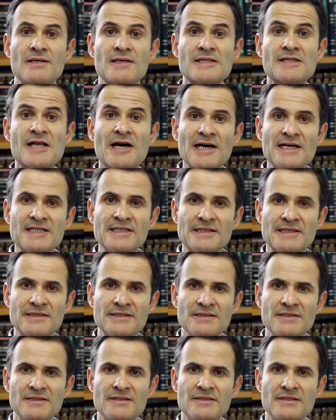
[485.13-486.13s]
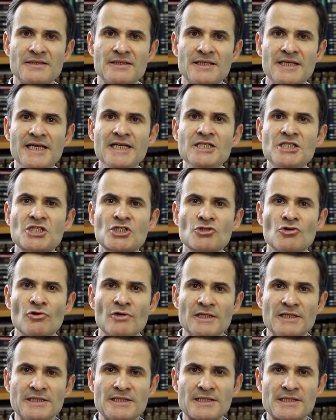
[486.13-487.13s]
9.
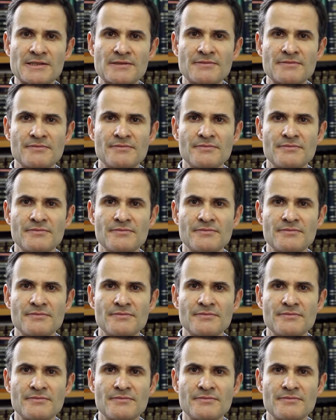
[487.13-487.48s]
Insurance.